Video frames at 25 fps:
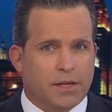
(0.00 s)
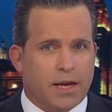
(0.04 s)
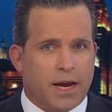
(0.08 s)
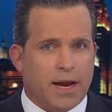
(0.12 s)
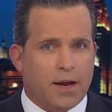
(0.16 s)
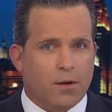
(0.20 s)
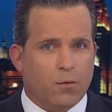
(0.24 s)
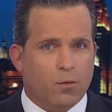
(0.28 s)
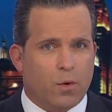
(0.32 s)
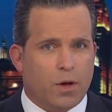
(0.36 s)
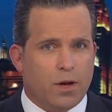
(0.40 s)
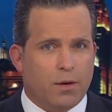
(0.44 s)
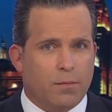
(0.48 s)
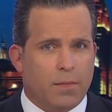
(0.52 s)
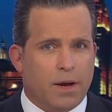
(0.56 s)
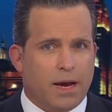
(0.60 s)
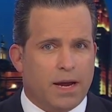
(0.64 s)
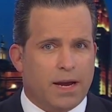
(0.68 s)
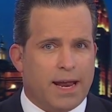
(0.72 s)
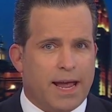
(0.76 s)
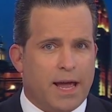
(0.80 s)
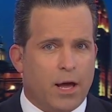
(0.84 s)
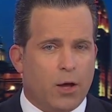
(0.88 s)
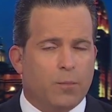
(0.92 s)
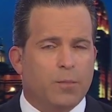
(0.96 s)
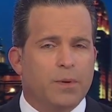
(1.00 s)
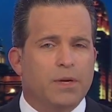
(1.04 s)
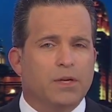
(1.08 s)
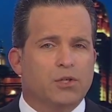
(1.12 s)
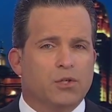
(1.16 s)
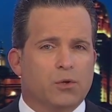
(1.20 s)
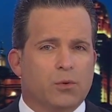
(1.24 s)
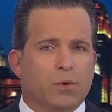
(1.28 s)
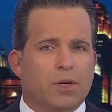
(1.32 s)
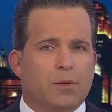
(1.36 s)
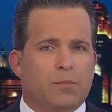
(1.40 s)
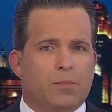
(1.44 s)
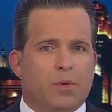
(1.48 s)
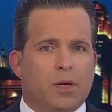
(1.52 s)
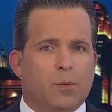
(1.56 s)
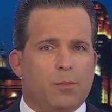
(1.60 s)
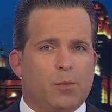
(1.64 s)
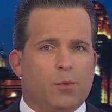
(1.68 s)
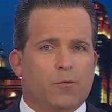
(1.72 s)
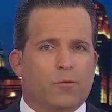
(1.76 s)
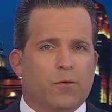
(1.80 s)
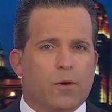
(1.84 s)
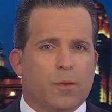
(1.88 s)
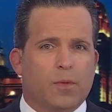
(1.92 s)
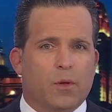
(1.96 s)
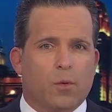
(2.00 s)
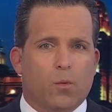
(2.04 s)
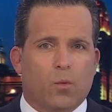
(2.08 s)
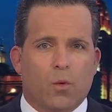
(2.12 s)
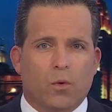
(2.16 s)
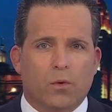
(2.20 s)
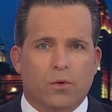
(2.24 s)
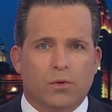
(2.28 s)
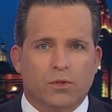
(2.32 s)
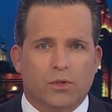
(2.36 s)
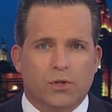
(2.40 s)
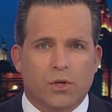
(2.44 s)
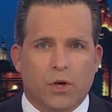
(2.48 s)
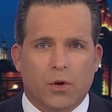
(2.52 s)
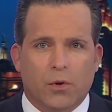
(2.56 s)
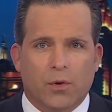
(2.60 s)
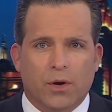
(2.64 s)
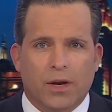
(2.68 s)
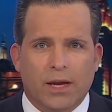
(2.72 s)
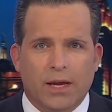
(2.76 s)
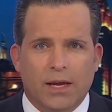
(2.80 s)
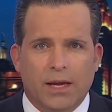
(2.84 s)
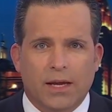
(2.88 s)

and one man helping treat people from the war zone